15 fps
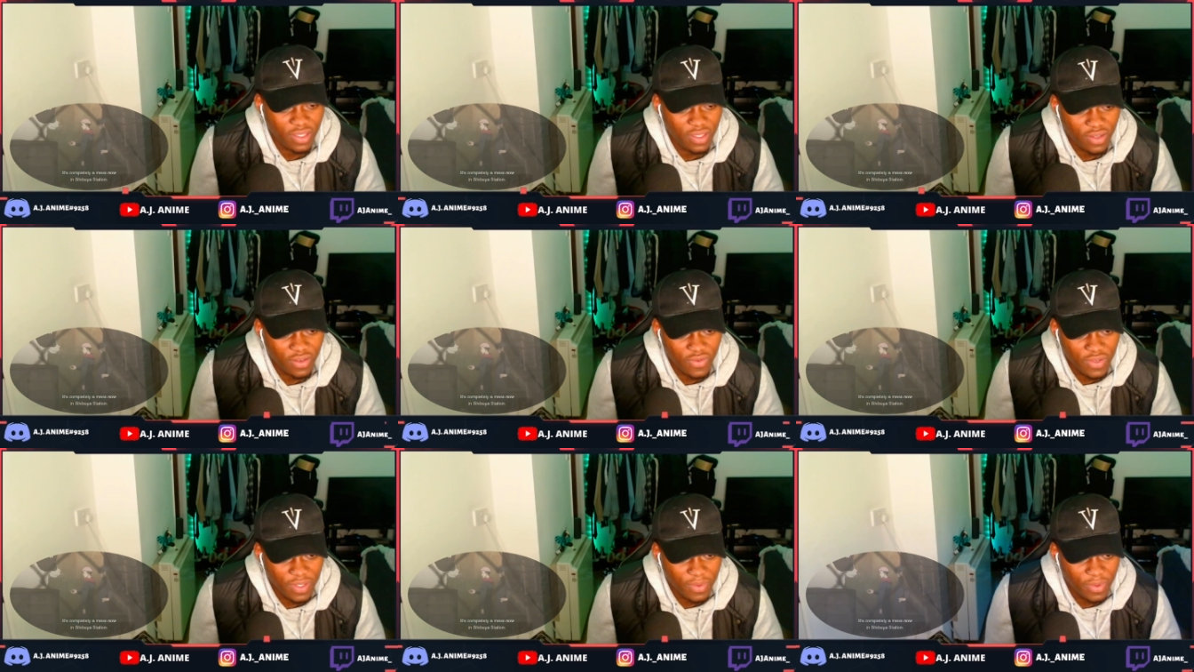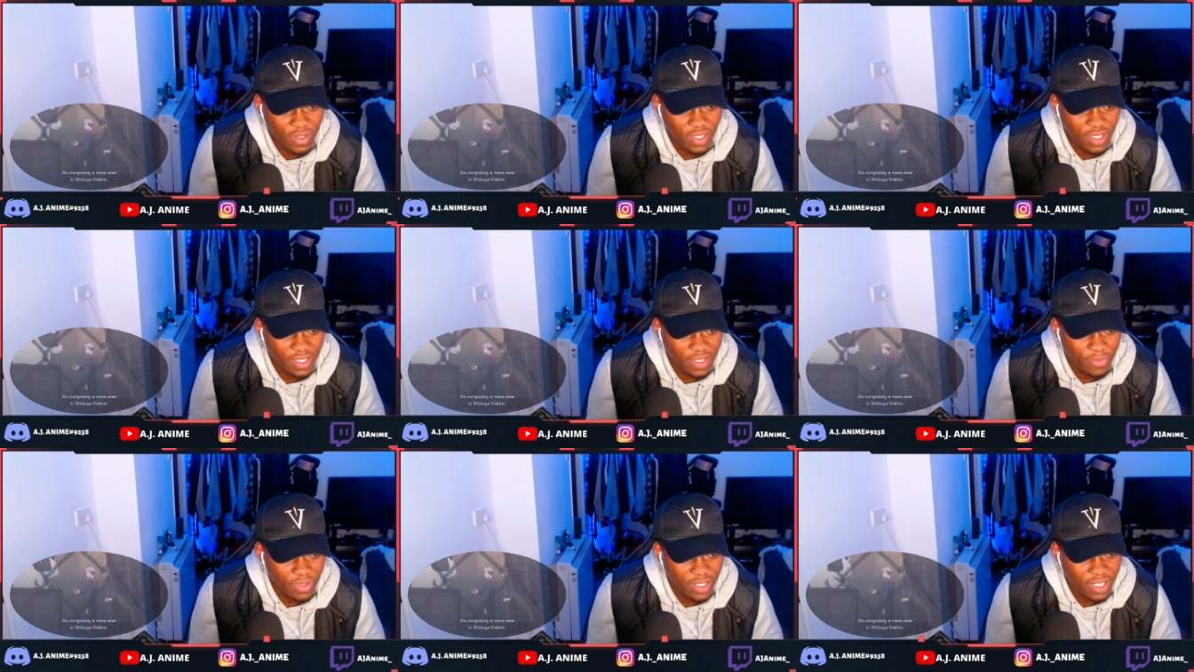like his body is
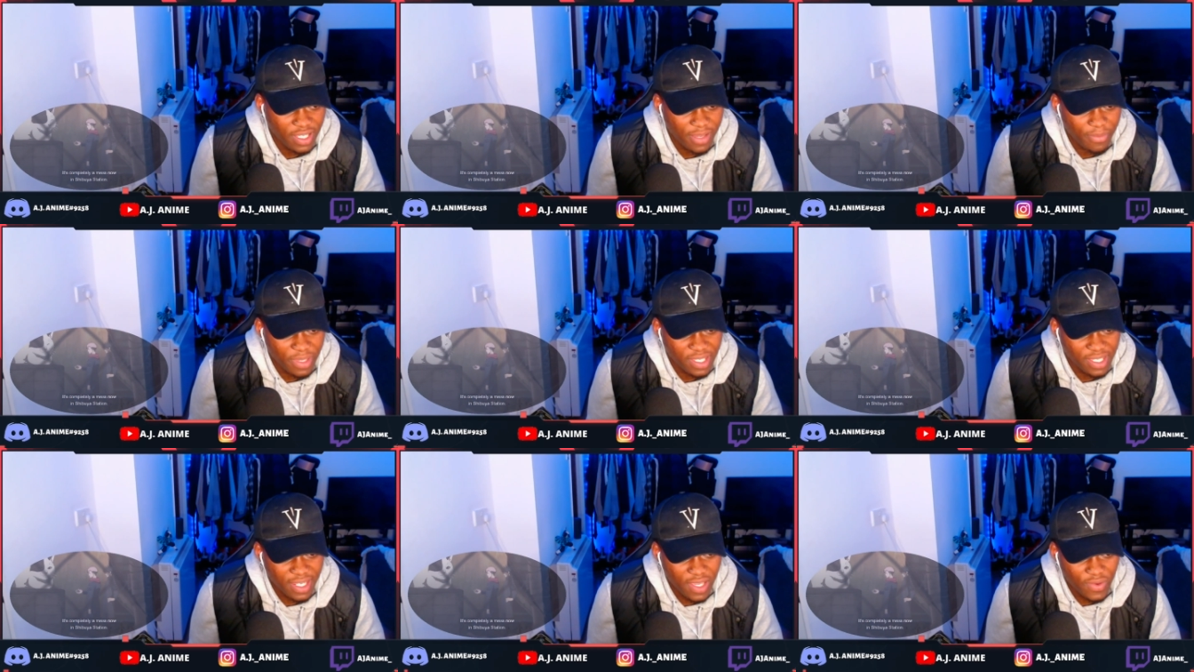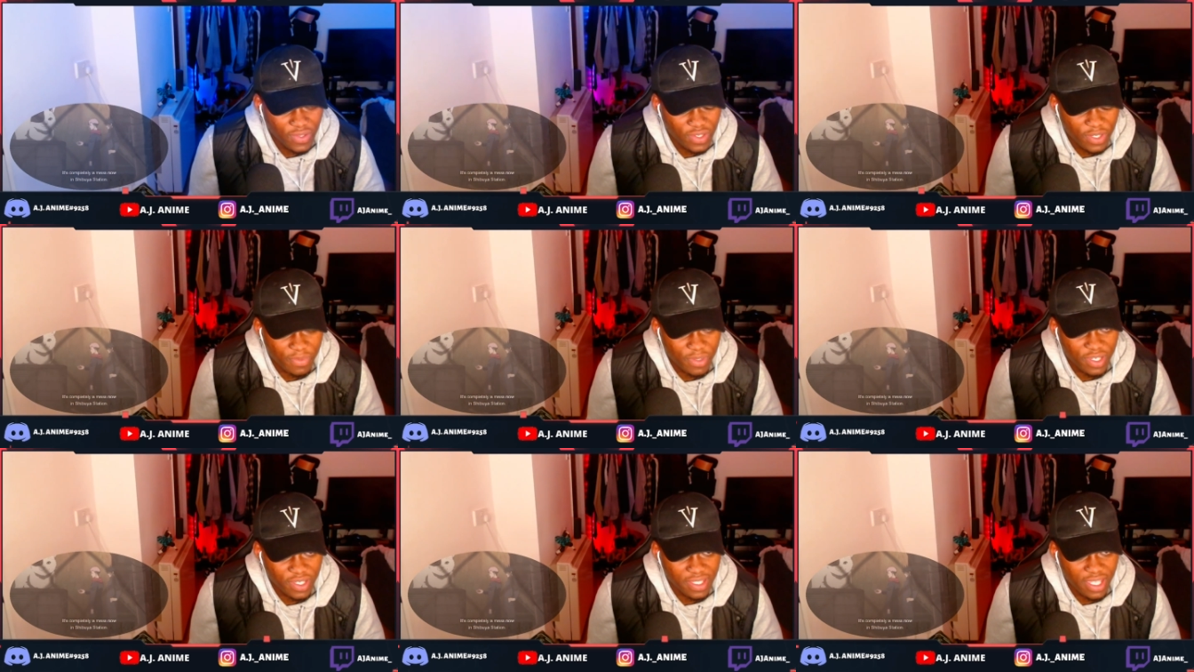completely a mess now in
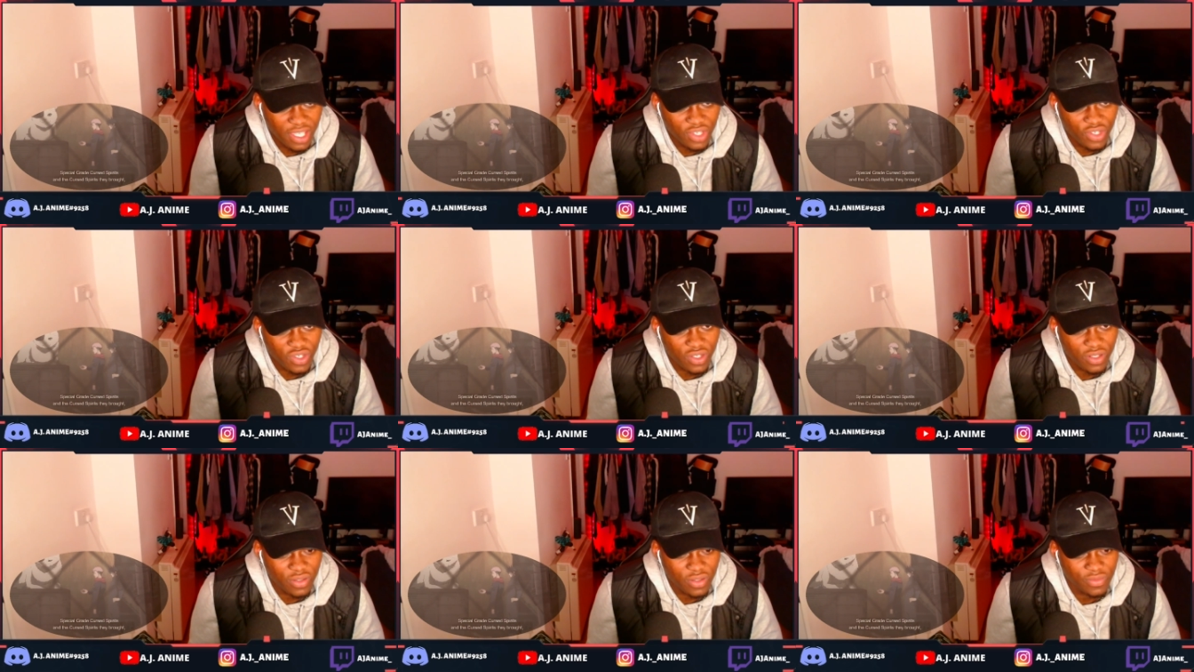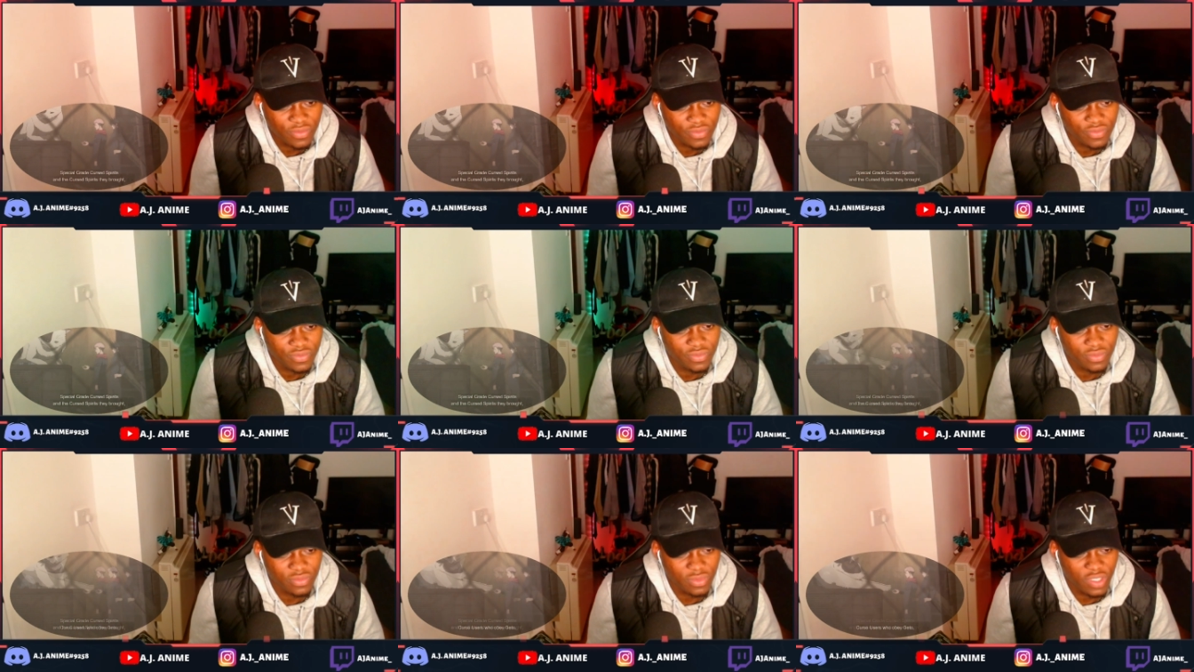Shibuya Station.
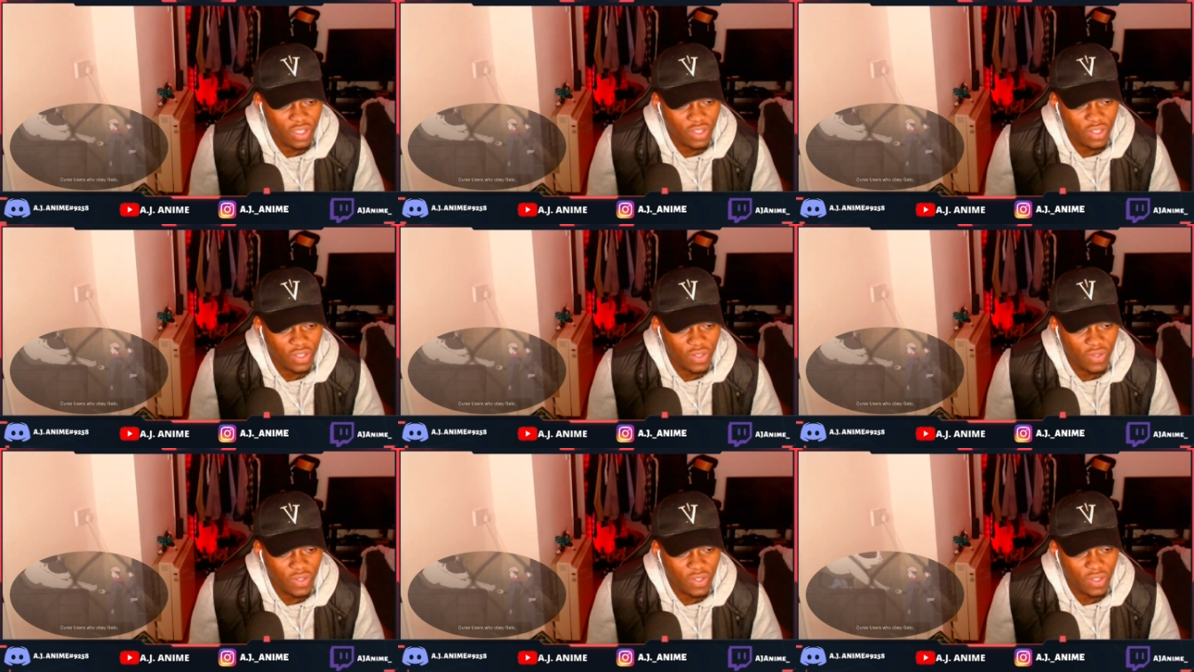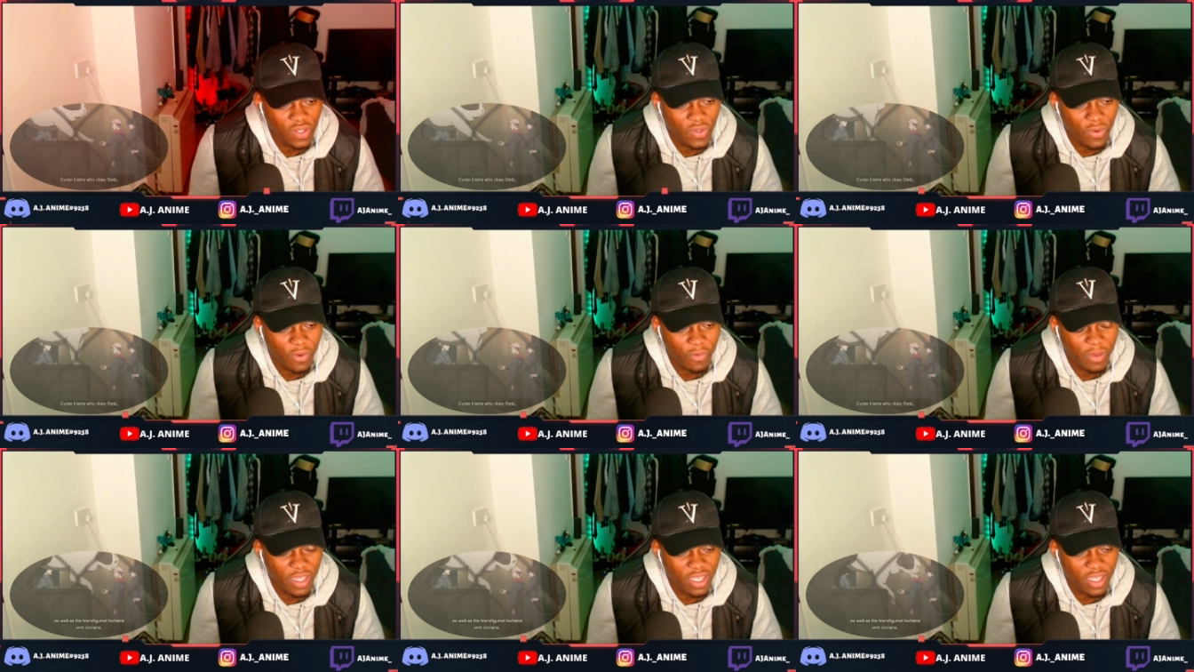Issues with your
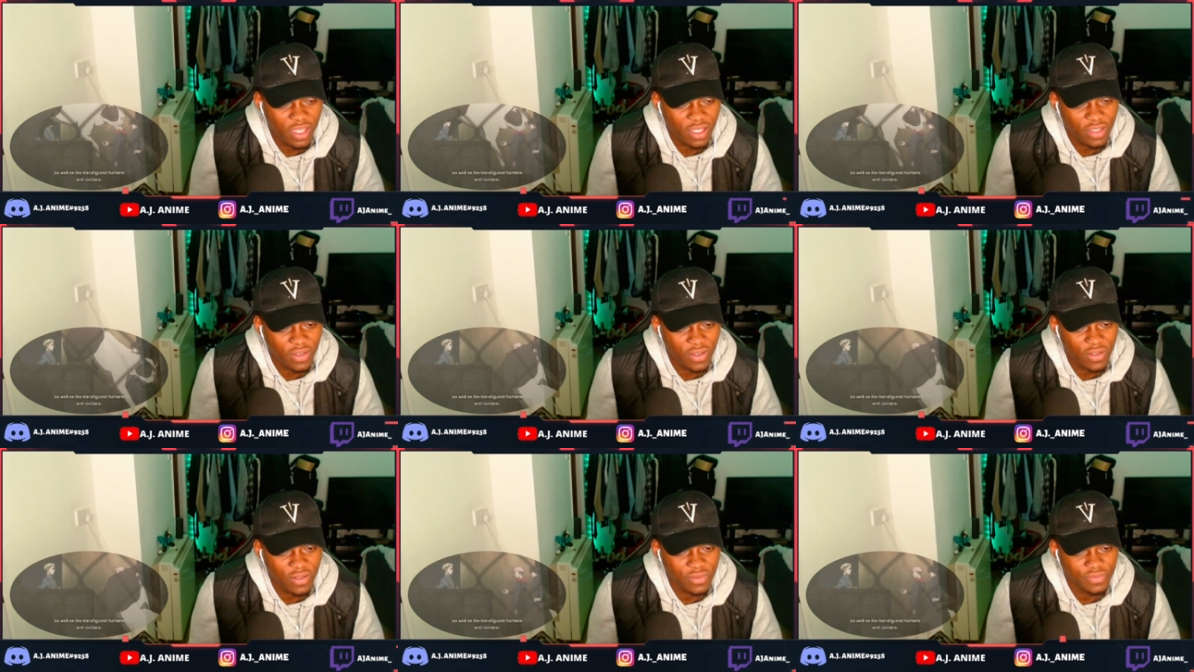obey Geto.